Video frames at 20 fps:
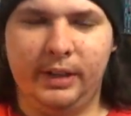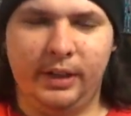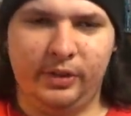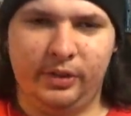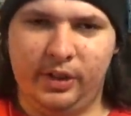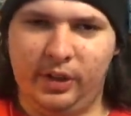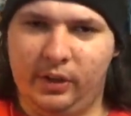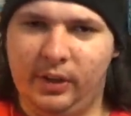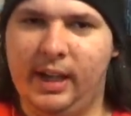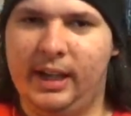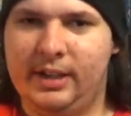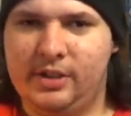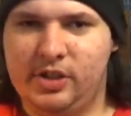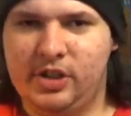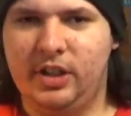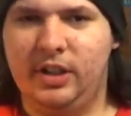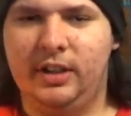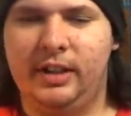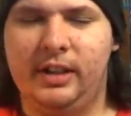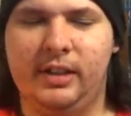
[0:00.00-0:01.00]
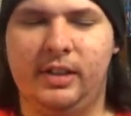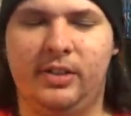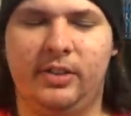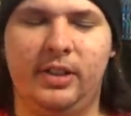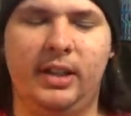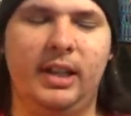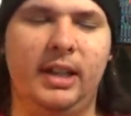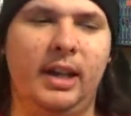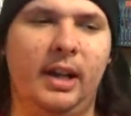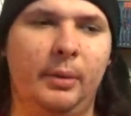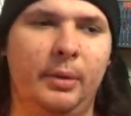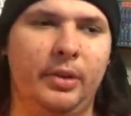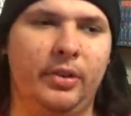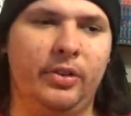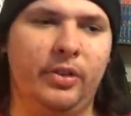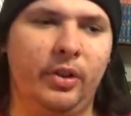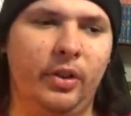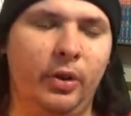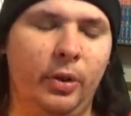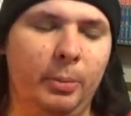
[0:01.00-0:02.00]
They're still kind of chilling in the city, I would
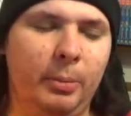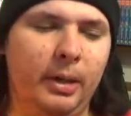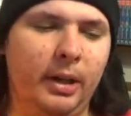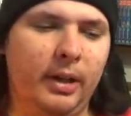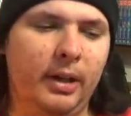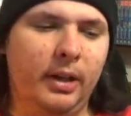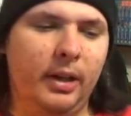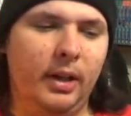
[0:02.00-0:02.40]
assume.